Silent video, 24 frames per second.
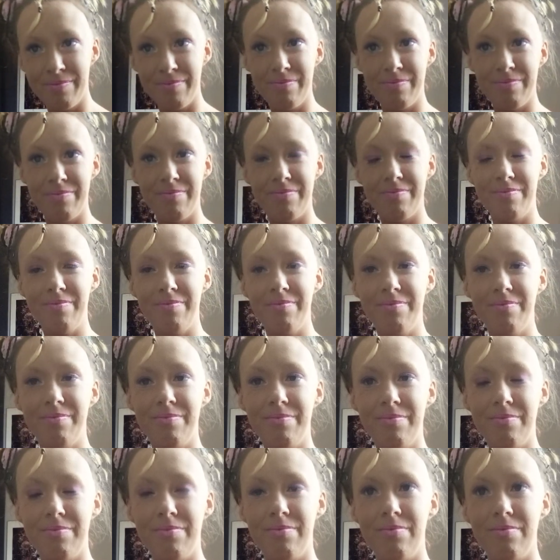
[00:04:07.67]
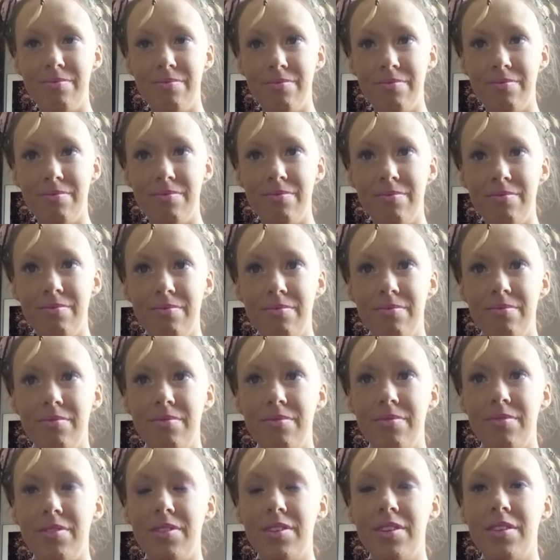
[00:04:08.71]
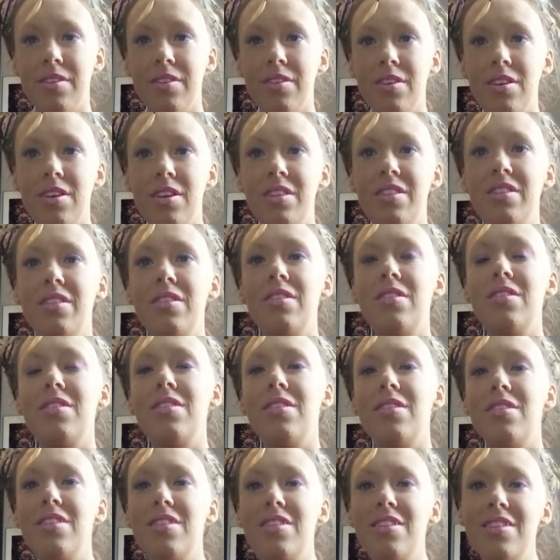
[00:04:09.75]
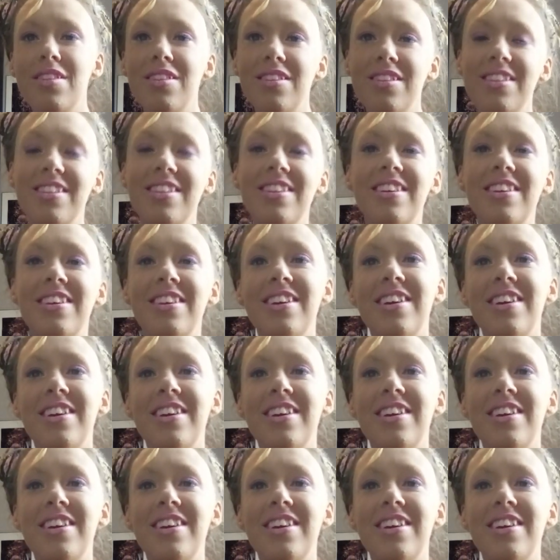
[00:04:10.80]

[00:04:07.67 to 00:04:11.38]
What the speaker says: Nothing is said.